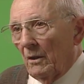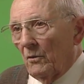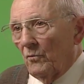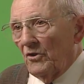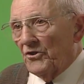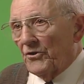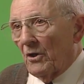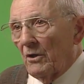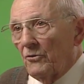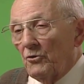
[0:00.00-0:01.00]
we
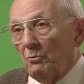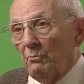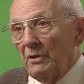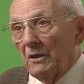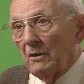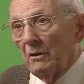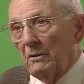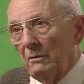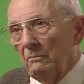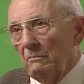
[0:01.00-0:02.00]
started to build
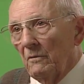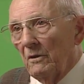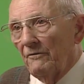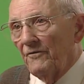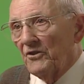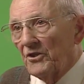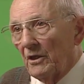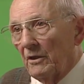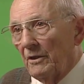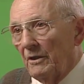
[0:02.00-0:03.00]
a
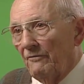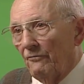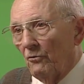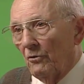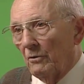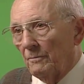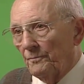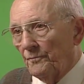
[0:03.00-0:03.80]
facility for